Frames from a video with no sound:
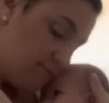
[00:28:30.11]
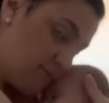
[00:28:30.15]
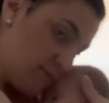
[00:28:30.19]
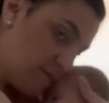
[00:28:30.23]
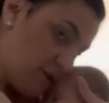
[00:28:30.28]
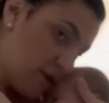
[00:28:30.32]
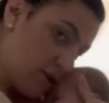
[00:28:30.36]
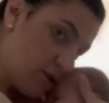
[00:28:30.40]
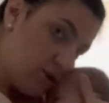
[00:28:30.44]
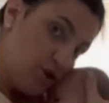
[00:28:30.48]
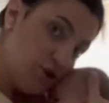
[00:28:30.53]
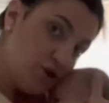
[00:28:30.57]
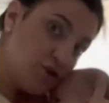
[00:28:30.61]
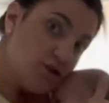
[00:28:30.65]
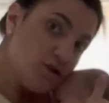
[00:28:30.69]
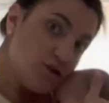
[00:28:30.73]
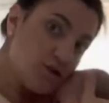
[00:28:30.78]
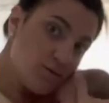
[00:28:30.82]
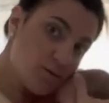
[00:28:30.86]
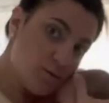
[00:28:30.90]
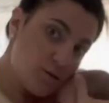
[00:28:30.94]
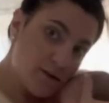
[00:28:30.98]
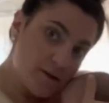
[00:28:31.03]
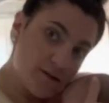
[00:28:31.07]
And she just
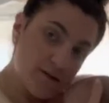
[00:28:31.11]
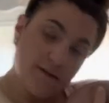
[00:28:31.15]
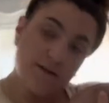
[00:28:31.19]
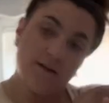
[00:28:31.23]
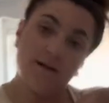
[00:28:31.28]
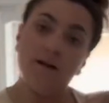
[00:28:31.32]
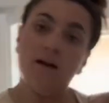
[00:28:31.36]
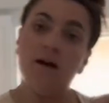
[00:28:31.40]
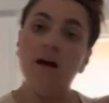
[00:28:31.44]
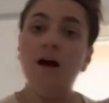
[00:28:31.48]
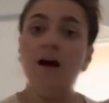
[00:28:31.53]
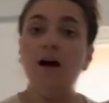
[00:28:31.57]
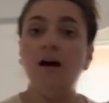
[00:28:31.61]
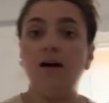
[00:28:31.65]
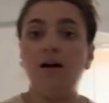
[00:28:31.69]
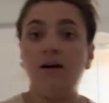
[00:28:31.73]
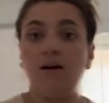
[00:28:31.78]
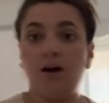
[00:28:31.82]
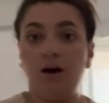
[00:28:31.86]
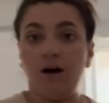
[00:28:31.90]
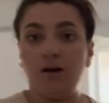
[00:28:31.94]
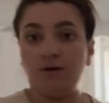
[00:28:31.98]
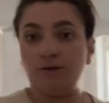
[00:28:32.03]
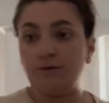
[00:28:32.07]
wants
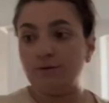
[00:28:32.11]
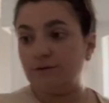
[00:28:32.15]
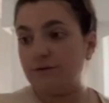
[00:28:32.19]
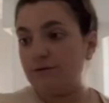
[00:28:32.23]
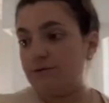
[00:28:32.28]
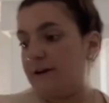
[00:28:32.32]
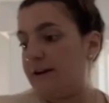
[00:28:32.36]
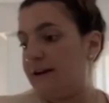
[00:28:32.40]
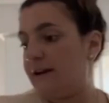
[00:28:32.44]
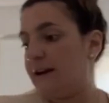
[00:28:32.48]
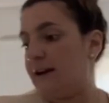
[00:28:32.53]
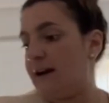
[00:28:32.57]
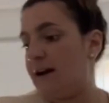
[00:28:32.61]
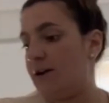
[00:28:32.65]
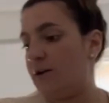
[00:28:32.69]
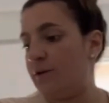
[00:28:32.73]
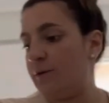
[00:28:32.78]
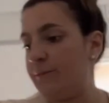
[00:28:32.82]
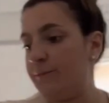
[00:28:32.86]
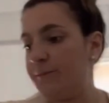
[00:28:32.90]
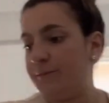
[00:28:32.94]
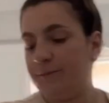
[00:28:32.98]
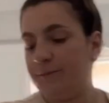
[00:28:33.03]
cuddles right now.